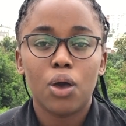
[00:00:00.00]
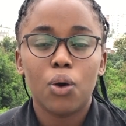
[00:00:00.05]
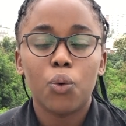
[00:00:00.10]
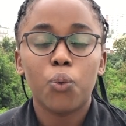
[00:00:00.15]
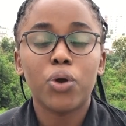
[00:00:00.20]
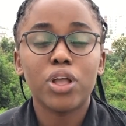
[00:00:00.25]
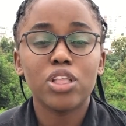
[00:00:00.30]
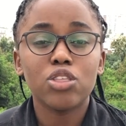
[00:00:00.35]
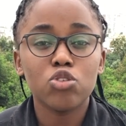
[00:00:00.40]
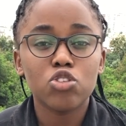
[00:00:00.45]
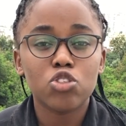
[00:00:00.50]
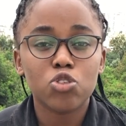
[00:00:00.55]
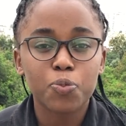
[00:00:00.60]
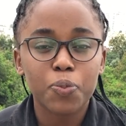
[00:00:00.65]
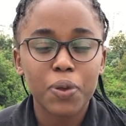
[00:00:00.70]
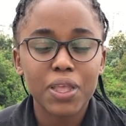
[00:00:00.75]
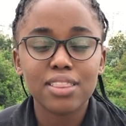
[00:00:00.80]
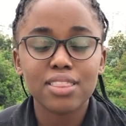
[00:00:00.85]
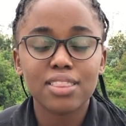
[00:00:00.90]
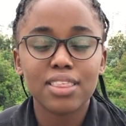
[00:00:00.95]
When you
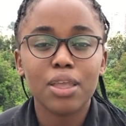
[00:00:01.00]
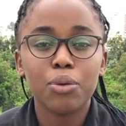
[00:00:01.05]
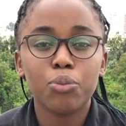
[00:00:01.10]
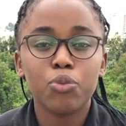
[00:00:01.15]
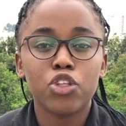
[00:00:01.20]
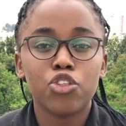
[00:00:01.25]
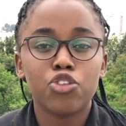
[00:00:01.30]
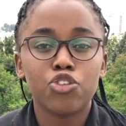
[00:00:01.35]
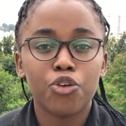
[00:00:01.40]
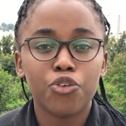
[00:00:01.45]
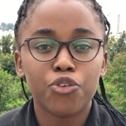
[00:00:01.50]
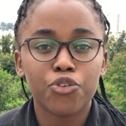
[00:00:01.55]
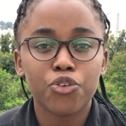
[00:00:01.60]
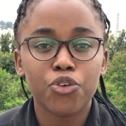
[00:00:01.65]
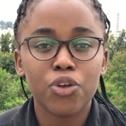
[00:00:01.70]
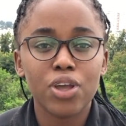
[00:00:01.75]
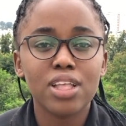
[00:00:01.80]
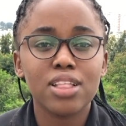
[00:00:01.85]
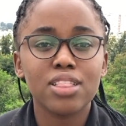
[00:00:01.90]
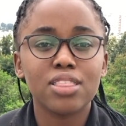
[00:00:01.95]
spend time with your
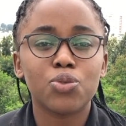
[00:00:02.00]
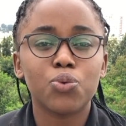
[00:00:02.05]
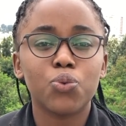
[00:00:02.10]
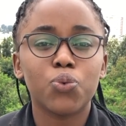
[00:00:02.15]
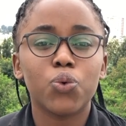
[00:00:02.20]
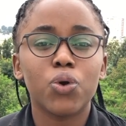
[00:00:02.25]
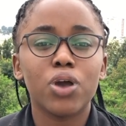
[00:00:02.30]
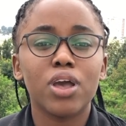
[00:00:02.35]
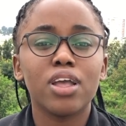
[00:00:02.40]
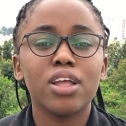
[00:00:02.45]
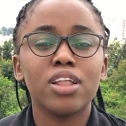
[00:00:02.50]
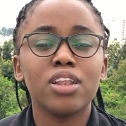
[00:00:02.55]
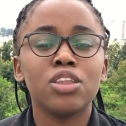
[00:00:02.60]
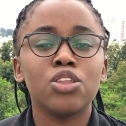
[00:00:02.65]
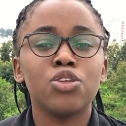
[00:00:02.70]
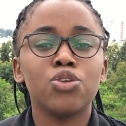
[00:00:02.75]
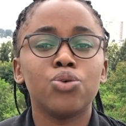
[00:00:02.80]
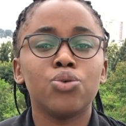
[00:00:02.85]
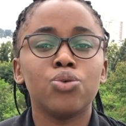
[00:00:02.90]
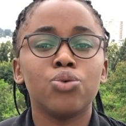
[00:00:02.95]
friends,
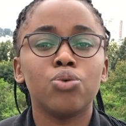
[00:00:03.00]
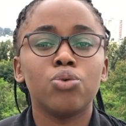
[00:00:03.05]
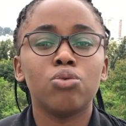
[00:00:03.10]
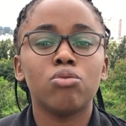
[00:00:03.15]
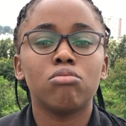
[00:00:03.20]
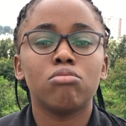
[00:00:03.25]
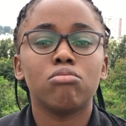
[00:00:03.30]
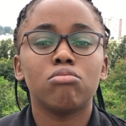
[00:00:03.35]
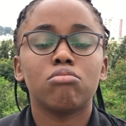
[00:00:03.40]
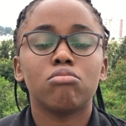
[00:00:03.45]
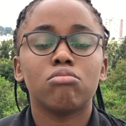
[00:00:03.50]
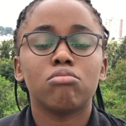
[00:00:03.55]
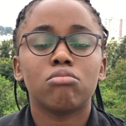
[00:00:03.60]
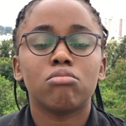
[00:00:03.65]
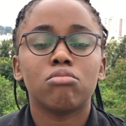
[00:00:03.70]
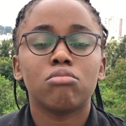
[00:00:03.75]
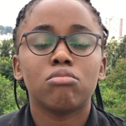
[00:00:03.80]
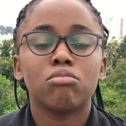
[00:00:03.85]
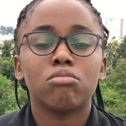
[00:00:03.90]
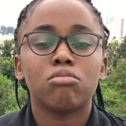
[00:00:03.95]
when you
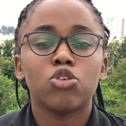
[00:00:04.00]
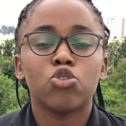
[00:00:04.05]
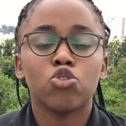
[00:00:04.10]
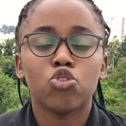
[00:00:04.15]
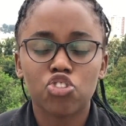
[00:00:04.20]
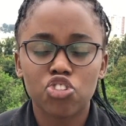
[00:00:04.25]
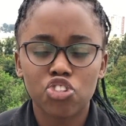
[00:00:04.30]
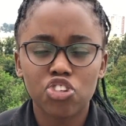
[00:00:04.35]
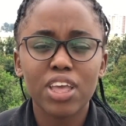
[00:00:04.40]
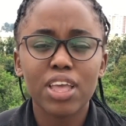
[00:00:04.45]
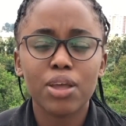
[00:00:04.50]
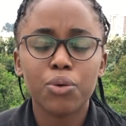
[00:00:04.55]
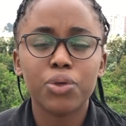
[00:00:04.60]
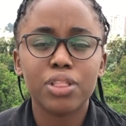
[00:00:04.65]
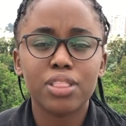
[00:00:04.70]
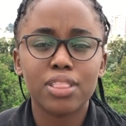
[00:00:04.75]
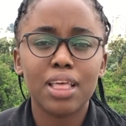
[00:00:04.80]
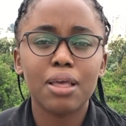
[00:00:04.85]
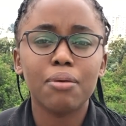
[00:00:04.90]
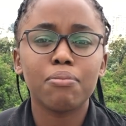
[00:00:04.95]
share
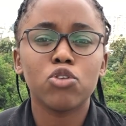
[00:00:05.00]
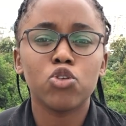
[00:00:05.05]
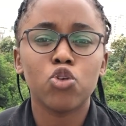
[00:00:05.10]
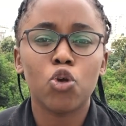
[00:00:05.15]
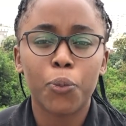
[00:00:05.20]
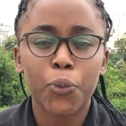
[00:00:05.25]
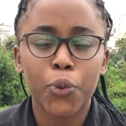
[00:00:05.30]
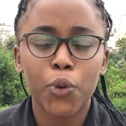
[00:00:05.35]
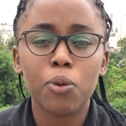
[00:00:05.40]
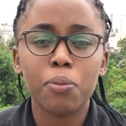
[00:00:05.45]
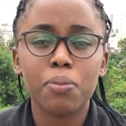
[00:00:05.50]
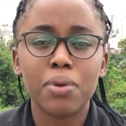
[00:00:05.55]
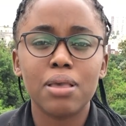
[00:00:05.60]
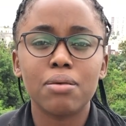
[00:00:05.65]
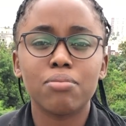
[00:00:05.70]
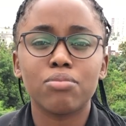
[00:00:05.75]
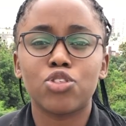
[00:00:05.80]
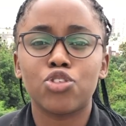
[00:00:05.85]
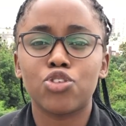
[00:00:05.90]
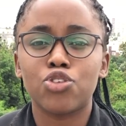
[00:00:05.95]
with them your
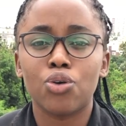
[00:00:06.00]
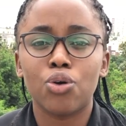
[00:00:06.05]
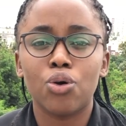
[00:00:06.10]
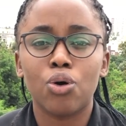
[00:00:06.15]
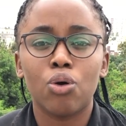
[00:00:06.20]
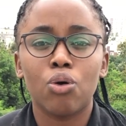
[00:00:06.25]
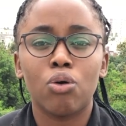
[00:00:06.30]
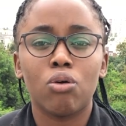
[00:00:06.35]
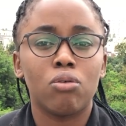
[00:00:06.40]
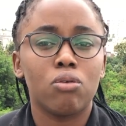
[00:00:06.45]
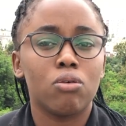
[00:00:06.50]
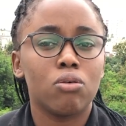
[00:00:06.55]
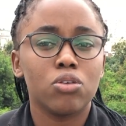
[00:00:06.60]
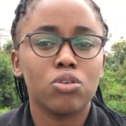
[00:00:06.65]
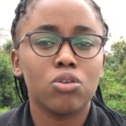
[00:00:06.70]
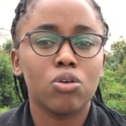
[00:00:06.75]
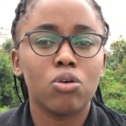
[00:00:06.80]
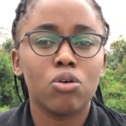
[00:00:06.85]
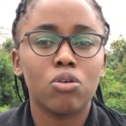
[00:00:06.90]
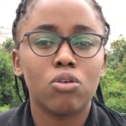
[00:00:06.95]
problems,
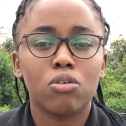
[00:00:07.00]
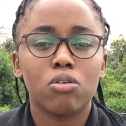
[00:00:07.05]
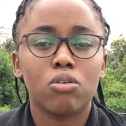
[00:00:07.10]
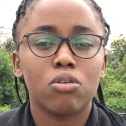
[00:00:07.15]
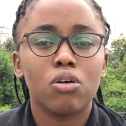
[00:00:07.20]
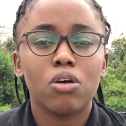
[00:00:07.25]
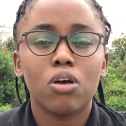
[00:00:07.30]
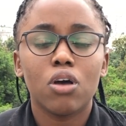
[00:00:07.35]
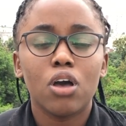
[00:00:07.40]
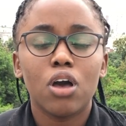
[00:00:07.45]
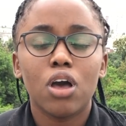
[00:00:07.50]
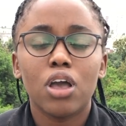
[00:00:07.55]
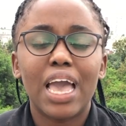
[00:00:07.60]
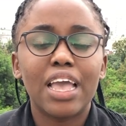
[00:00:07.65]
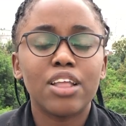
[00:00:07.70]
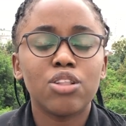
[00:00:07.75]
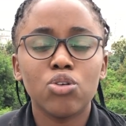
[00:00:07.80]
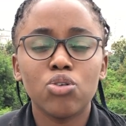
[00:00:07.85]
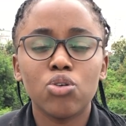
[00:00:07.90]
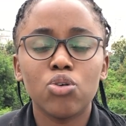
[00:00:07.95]

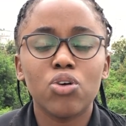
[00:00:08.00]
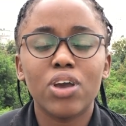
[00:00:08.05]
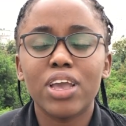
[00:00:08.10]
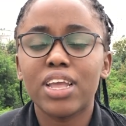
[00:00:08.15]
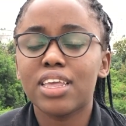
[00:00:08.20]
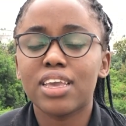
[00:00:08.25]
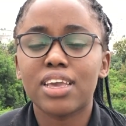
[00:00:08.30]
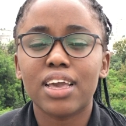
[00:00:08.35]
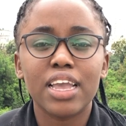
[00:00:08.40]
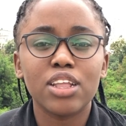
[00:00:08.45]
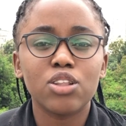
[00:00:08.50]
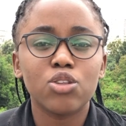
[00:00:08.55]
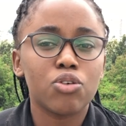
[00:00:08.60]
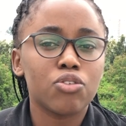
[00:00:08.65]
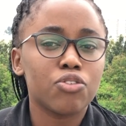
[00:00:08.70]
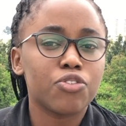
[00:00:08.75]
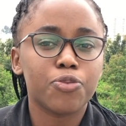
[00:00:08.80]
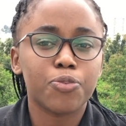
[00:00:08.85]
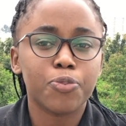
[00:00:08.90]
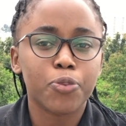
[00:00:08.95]
any kind
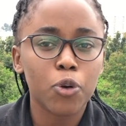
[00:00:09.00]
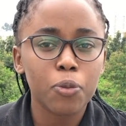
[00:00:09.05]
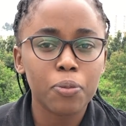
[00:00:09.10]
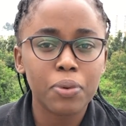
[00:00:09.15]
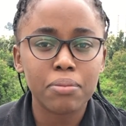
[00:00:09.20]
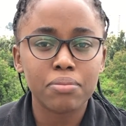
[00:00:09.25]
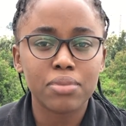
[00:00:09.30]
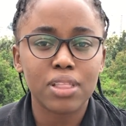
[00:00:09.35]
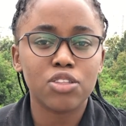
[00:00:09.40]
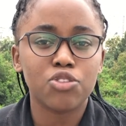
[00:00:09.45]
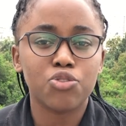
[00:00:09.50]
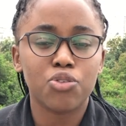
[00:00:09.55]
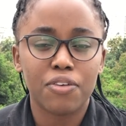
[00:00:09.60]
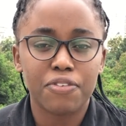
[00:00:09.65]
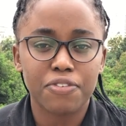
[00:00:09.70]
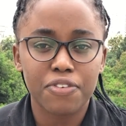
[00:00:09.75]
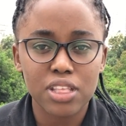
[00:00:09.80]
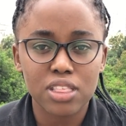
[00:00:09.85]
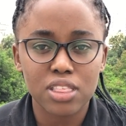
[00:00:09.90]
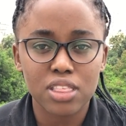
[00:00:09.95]
of problem that you are
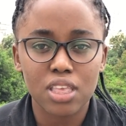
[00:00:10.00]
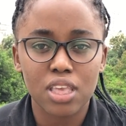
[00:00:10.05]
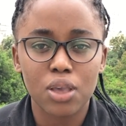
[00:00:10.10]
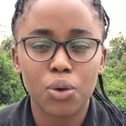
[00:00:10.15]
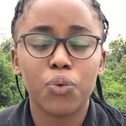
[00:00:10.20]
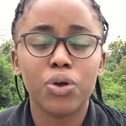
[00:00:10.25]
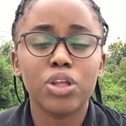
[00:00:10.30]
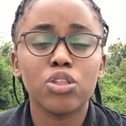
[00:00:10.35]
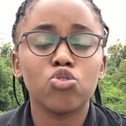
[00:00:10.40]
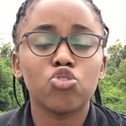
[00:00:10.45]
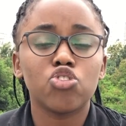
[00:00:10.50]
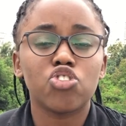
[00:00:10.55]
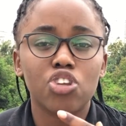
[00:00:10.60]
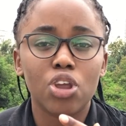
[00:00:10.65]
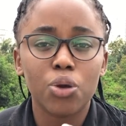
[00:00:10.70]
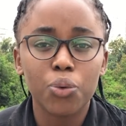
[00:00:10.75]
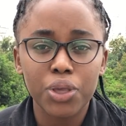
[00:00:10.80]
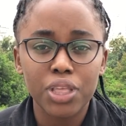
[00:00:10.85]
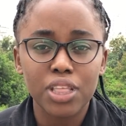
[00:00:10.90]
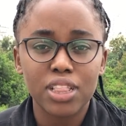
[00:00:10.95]
facing, when you
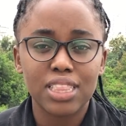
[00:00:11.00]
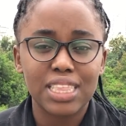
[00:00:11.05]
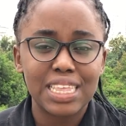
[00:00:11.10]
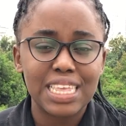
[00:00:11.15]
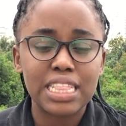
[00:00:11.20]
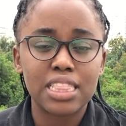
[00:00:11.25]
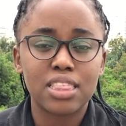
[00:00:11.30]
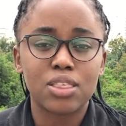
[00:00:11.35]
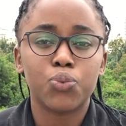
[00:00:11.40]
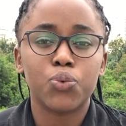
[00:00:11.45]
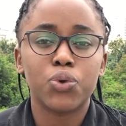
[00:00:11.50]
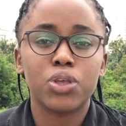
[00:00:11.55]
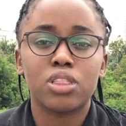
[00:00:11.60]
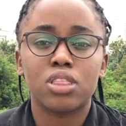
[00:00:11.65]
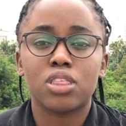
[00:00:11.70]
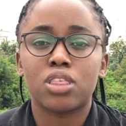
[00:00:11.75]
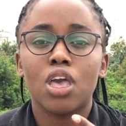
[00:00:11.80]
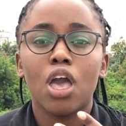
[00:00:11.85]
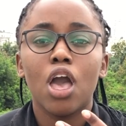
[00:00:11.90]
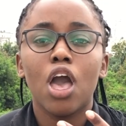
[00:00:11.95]
share it with
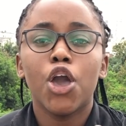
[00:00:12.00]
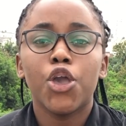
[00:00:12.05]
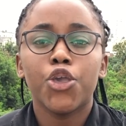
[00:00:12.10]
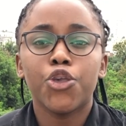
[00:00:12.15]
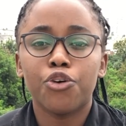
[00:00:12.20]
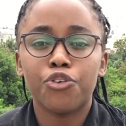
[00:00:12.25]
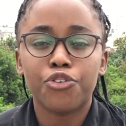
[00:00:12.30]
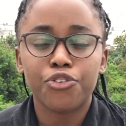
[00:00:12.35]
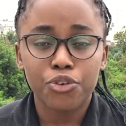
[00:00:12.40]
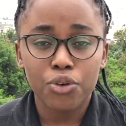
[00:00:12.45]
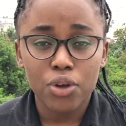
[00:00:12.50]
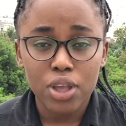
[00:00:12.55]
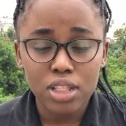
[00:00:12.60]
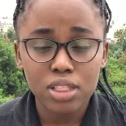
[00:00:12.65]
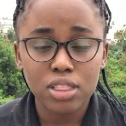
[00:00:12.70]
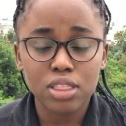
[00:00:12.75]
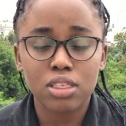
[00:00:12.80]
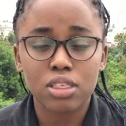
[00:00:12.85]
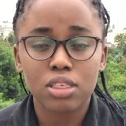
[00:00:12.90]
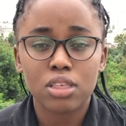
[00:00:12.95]
your
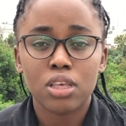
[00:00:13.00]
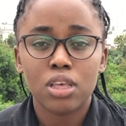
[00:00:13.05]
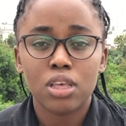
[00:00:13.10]
friends,